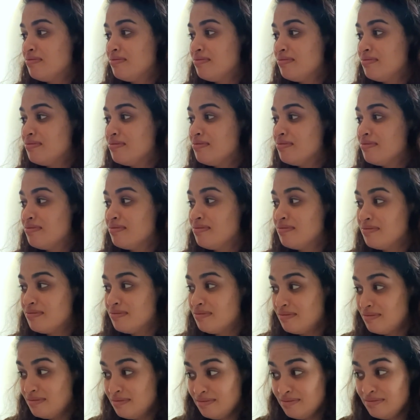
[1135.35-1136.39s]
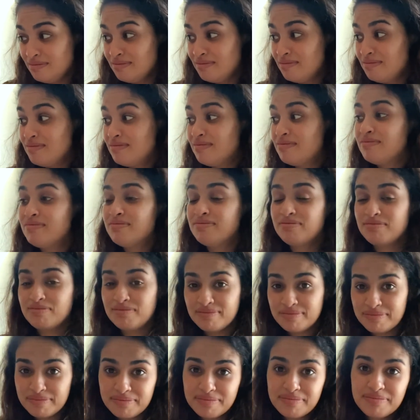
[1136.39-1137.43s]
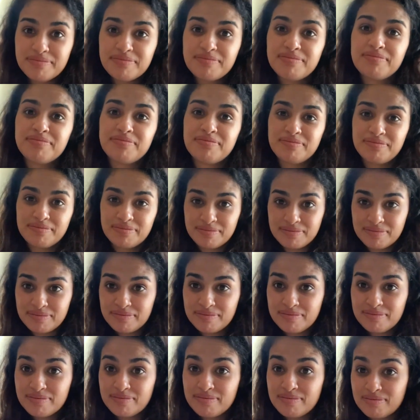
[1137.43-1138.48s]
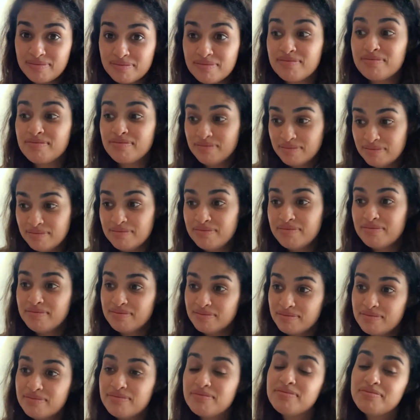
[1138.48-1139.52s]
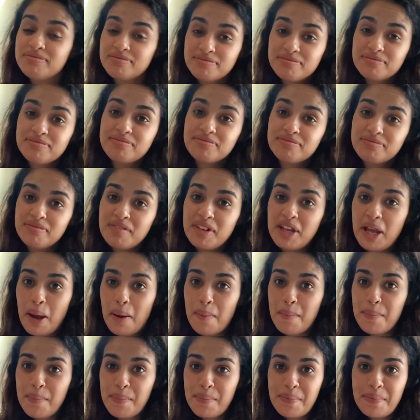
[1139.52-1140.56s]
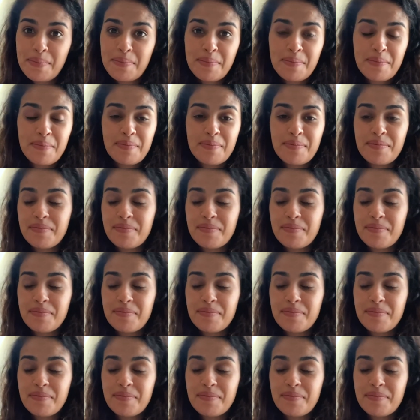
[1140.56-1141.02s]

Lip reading: No words are spoken by the person on screen.